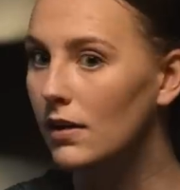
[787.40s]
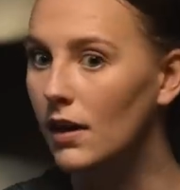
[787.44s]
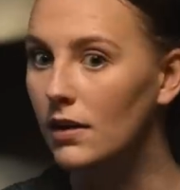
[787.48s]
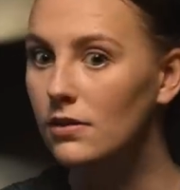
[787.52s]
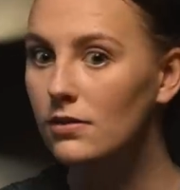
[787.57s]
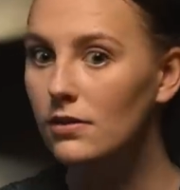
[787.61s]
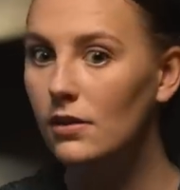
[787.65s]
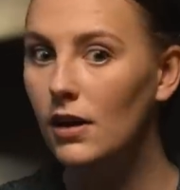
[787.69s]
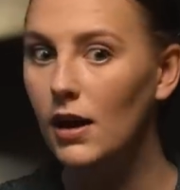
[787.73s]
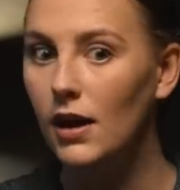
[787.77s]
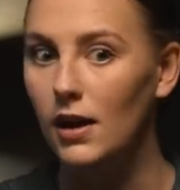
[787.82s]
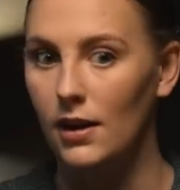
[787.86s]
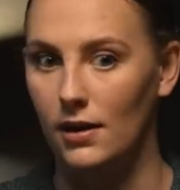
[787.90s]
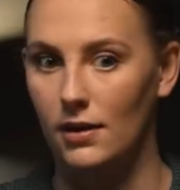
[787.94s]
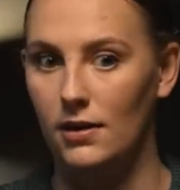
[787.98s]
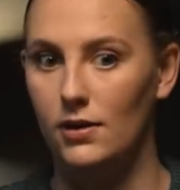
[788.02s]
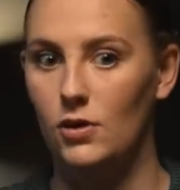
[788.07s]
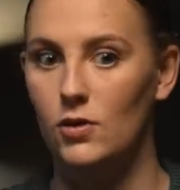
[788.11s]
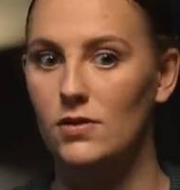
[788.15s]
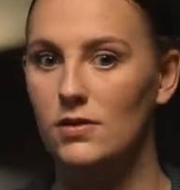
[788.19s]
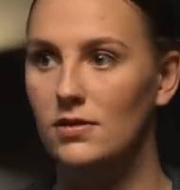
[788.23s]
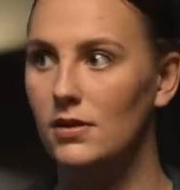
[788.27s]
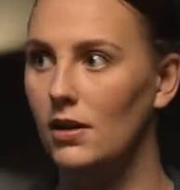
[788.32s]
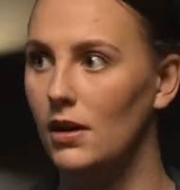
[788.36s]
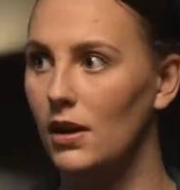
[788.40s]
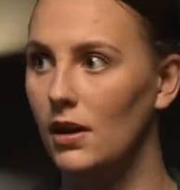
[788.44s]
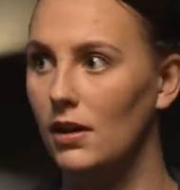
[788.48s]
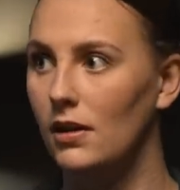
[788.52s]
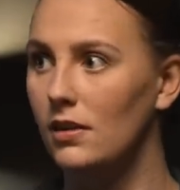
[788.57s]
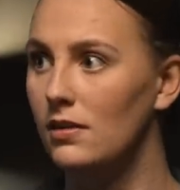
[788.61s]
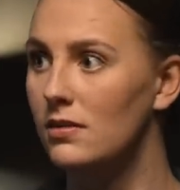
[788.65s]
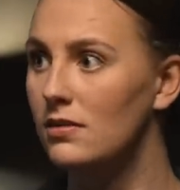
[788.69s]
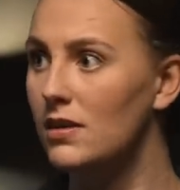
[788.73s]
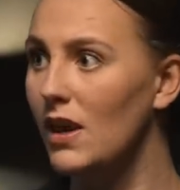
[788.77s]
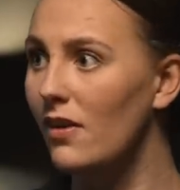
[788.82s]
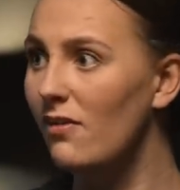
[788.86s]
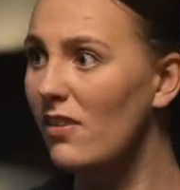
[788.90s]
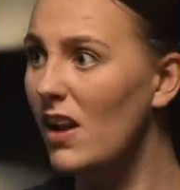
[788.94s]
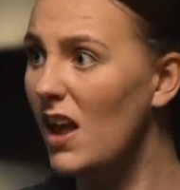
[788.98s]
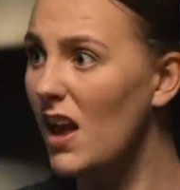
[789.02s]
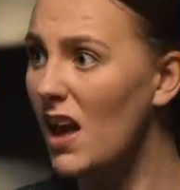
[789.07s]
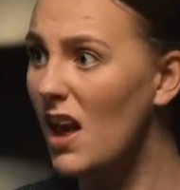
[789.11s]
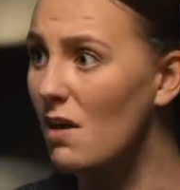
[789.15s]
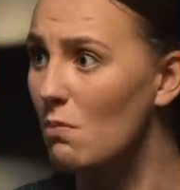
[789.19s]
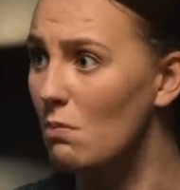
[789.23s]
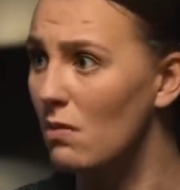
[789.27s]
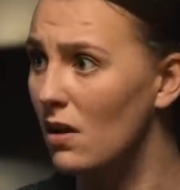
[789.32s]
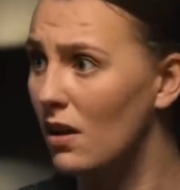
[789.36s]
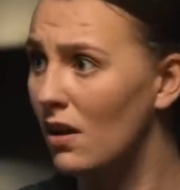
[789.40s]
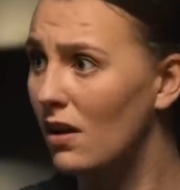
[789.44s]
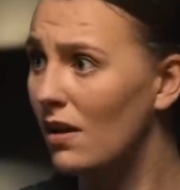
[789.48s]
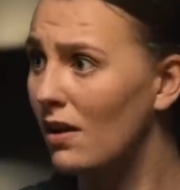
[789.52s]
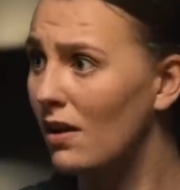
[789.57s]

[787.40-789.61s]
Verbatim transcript: Yeah. Yesterday it was like seven A M